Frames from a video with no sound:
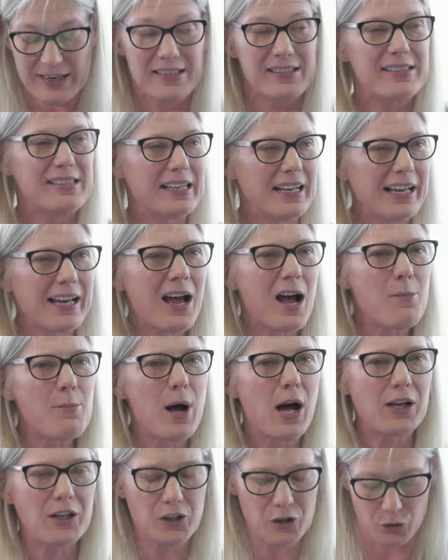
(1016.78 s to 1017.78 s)
Sitting
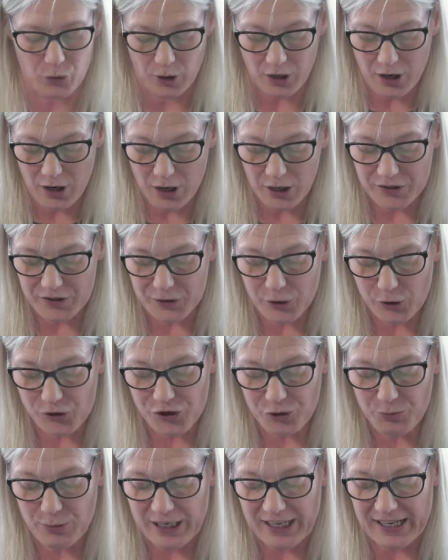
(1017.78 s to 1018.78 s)
among you are
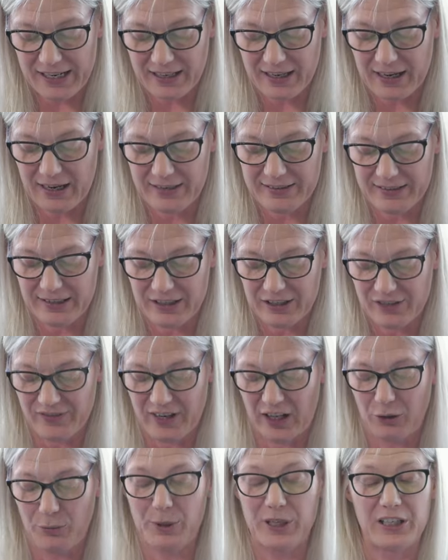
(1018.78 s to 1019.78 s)
social media content
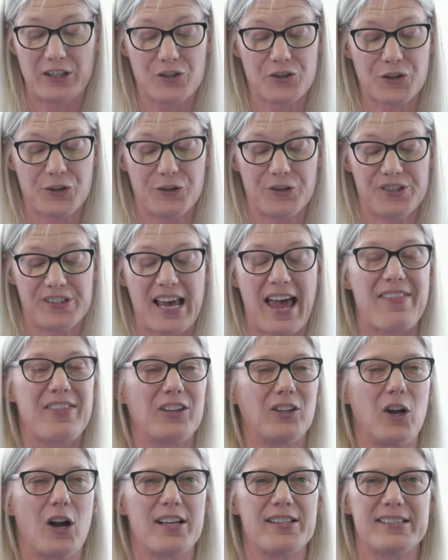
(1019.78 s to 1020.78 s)
development interns at
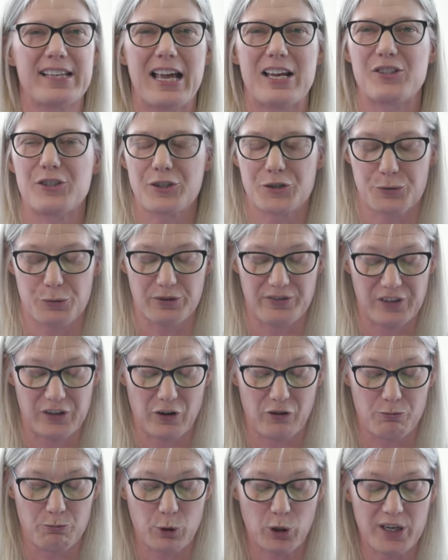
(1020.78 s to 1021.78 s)
the Los Angeles
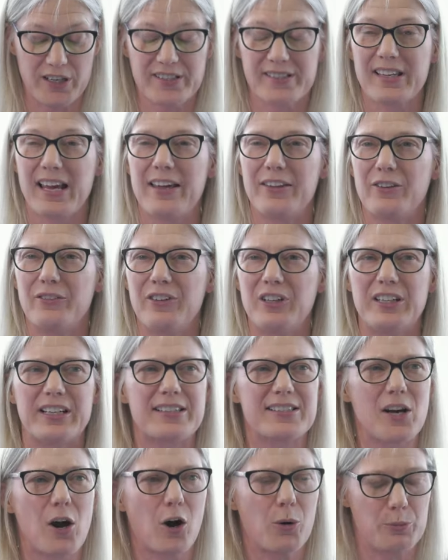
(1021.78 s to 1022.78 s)
Review of Books and the
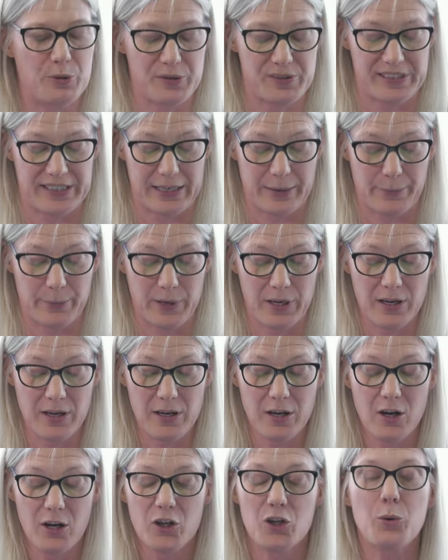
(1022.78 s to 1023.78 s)
Phoenix Art Museum.
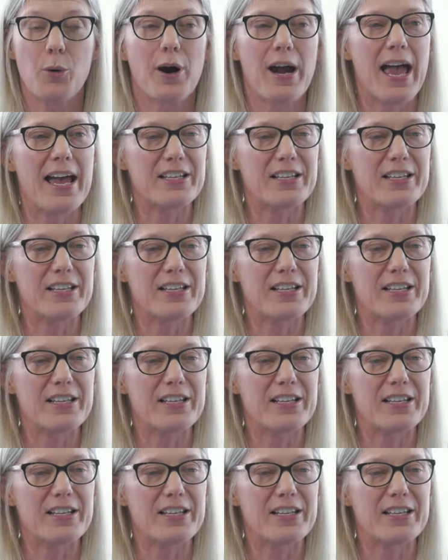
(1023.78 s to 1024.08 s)
You are